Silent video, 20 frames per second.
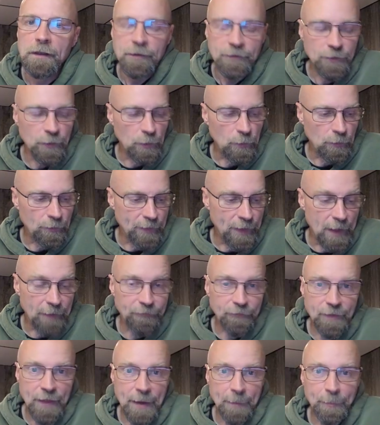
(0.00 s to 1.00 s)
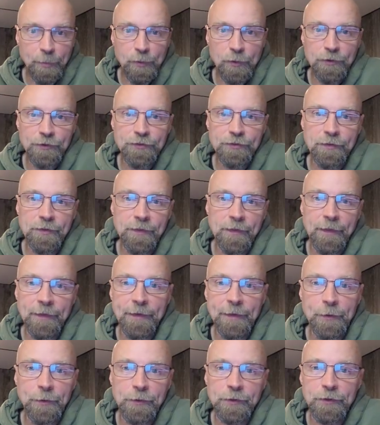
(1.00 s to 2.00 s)
So after that push, then
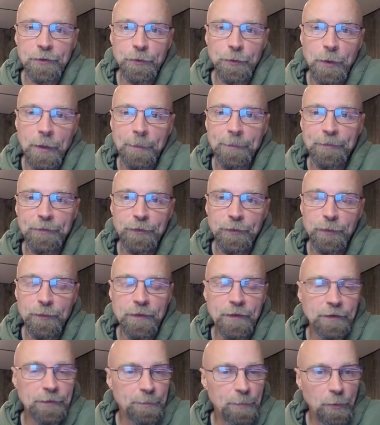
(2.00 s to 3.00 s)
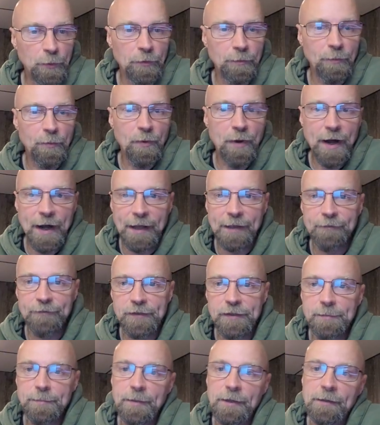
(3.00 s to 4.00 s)
they hook you up to this portable
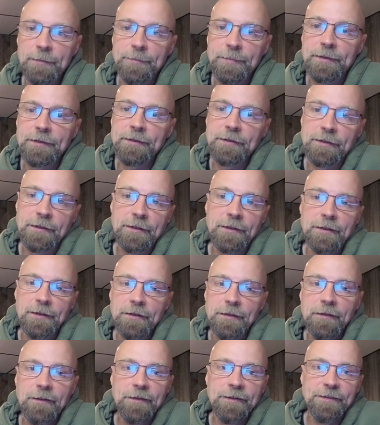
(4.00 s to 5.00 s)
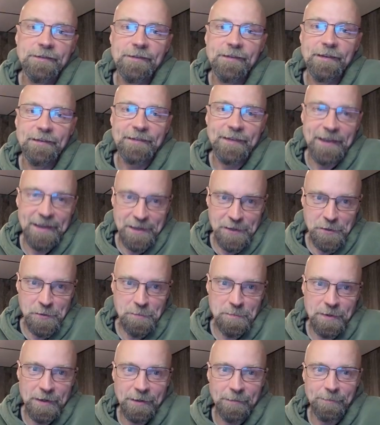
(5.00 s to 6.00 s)
IV pump. This is a
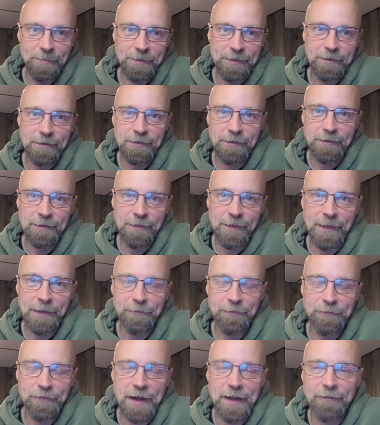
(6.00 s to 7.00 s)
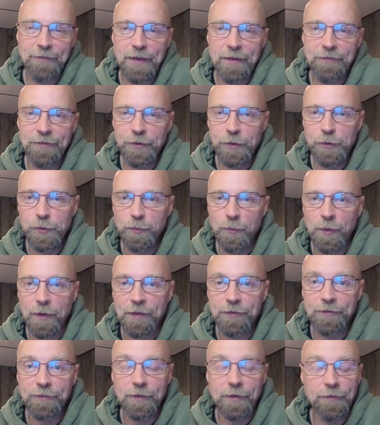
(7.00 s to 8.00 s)
take-home pump. That 5FU
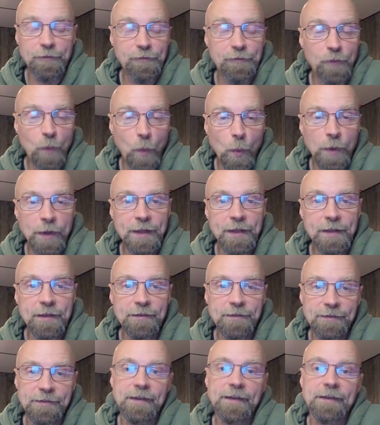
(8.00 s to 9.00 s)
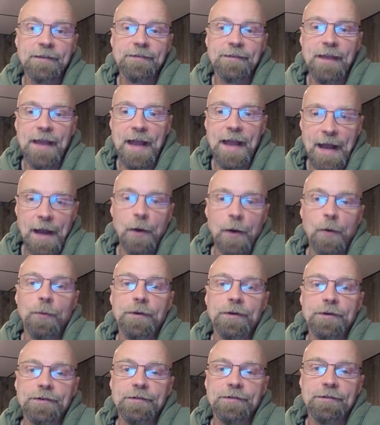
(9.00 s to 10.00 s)
runs for 46
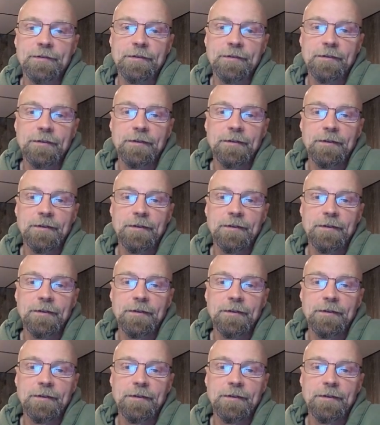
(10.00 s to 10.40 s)
hours.